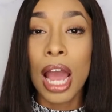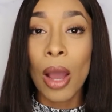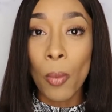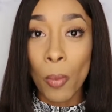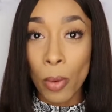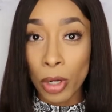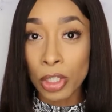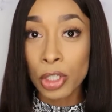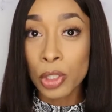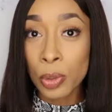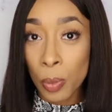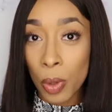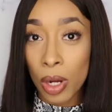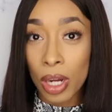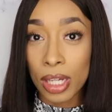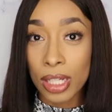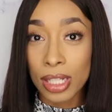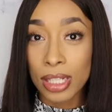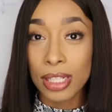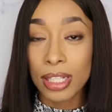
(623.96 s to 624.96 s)
what you
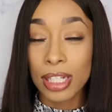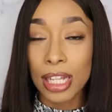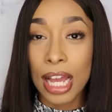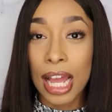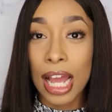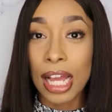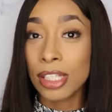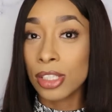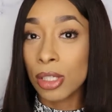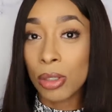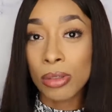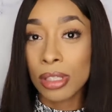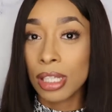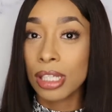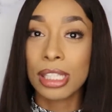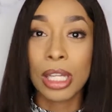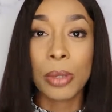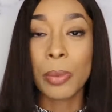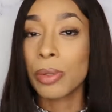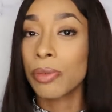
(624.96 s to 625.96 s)
want, and don't
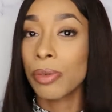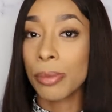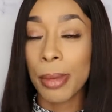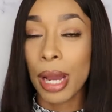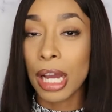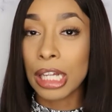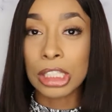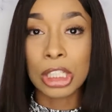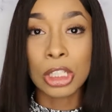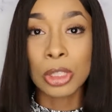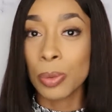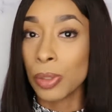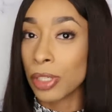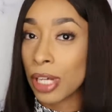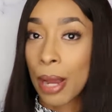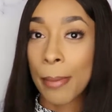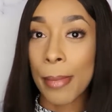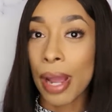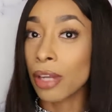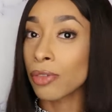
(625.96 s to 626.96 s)
think that we read minds, because we're
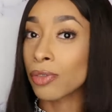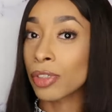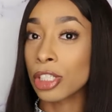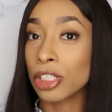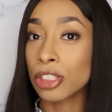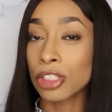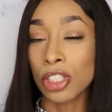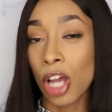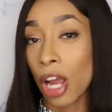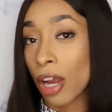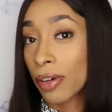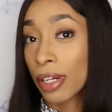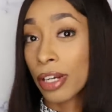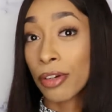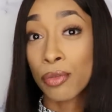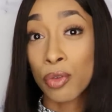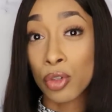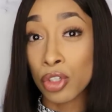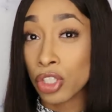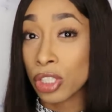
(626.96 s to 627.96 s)
not mind readers. Sorry,
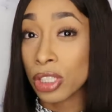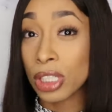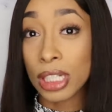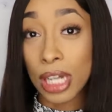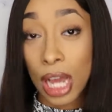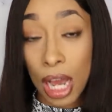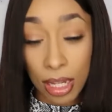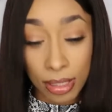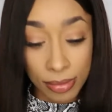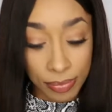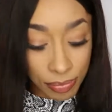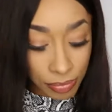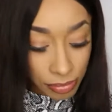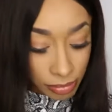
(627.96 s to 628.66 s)
unfortunately not.